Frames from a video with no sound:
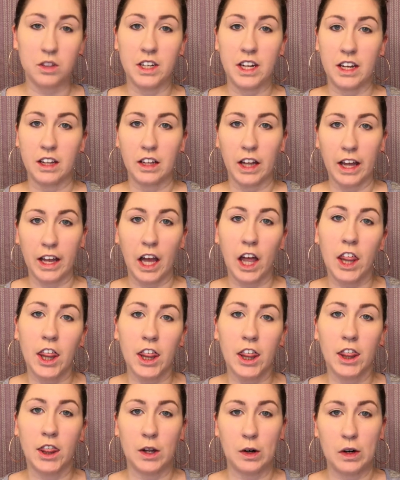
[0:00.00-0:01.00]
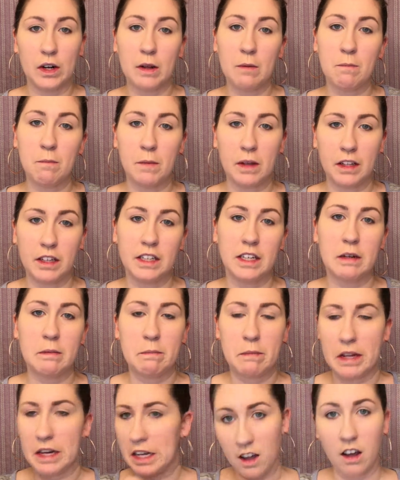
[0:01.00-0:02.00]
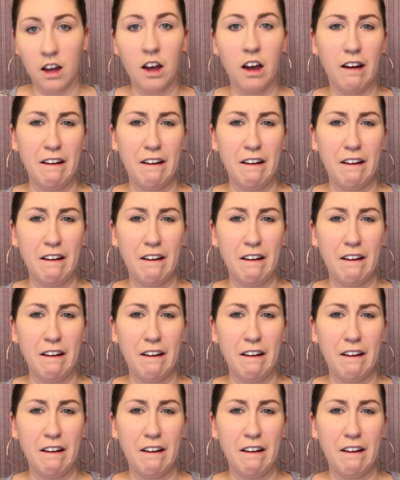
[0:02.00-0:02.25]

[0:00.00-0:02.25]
take like 30 million minutes.